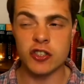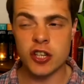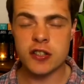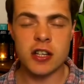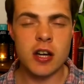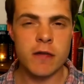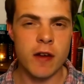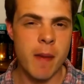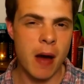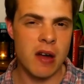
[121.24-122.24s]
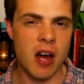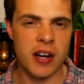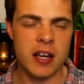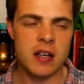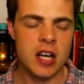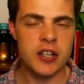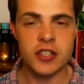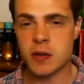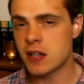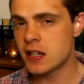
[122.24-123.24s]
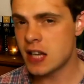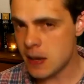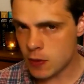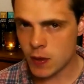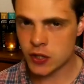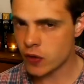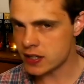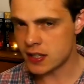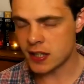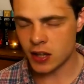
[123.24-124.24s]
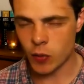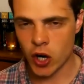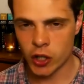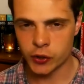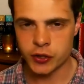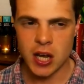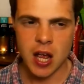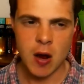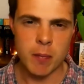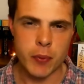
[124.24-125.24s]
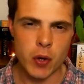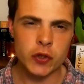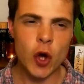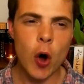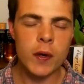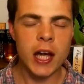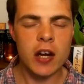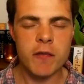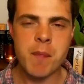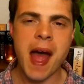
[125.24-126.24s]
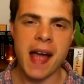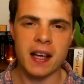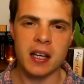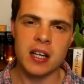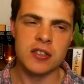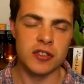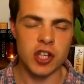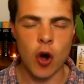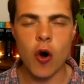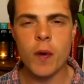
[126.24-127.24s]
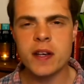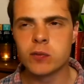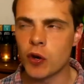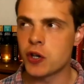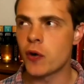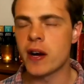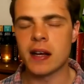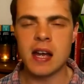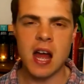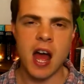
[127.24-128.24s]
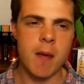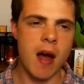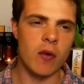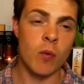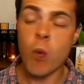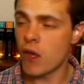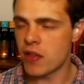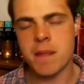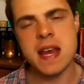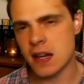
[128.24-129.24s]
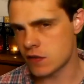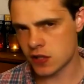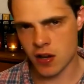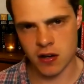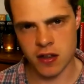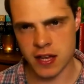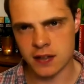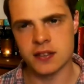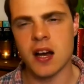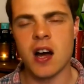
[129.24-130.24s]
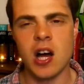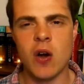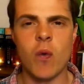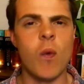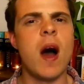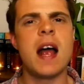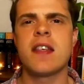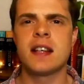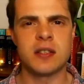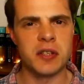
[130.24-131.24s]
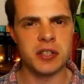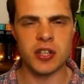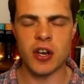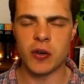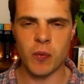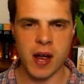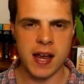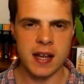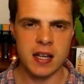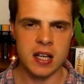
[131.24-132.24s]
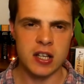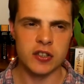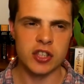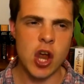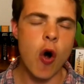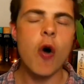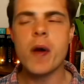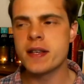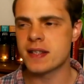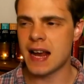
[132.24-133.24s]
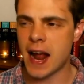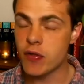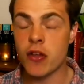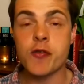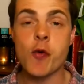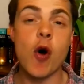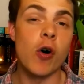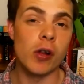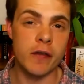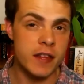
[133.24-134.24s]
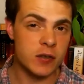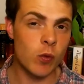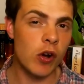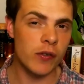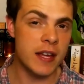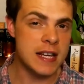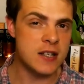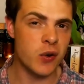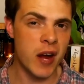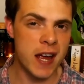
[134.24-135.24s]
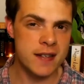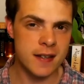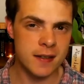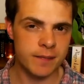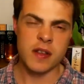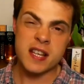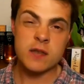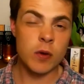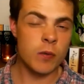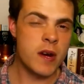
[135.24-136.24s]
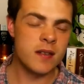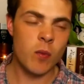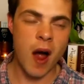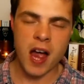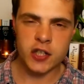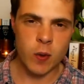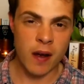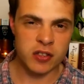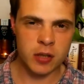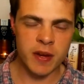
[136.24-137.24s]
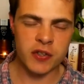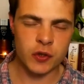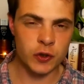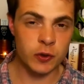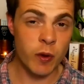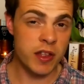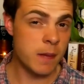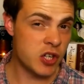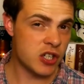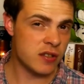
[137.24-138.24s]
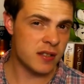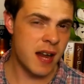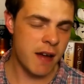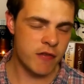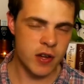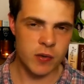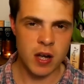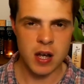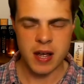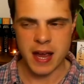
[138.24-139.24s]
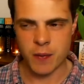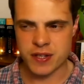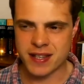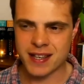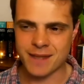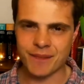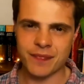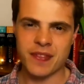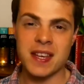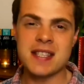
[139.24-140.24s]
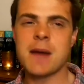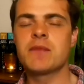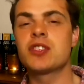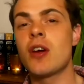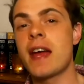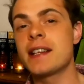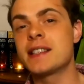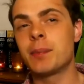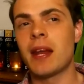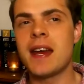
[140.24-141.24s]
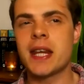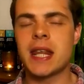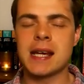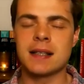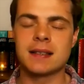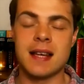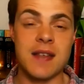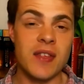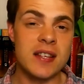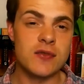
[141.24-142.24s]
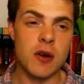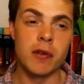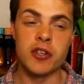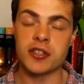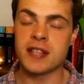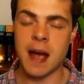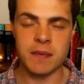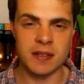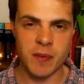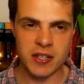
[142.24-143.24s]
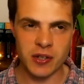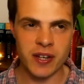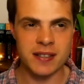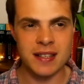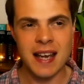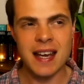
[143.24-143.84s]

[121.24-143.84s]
just enough about Narnia to keep you interested in the world, but also holding enough back so that you're always wondering about what the meaning of certain things are, why things are a certain way. So you're always in the thrall of this world that he's created. This is one reason why I do have some issues with The Magician's Nephew. It was that the attempt to explain things that in this novel are just kept as mysteries